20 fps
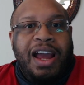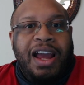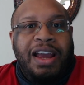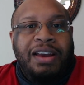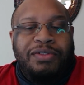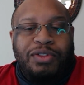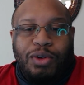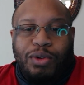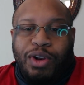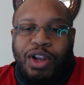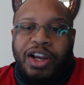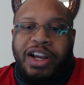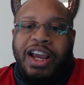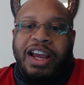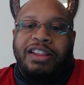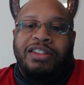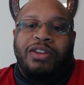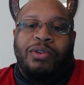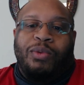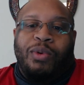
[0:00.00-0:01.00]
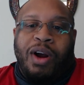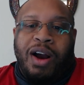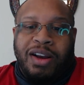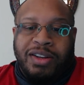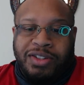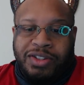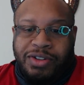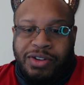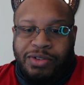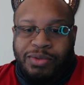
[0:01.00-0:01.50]
If you look at the
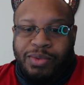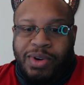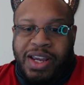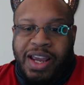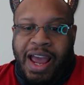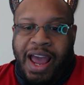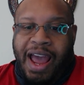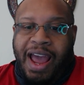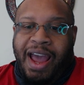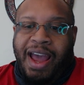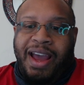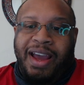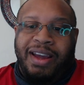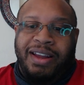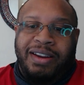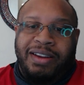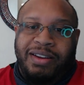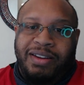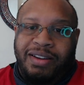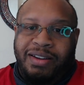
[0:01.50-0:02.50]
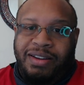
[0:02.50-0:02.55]
roster, we had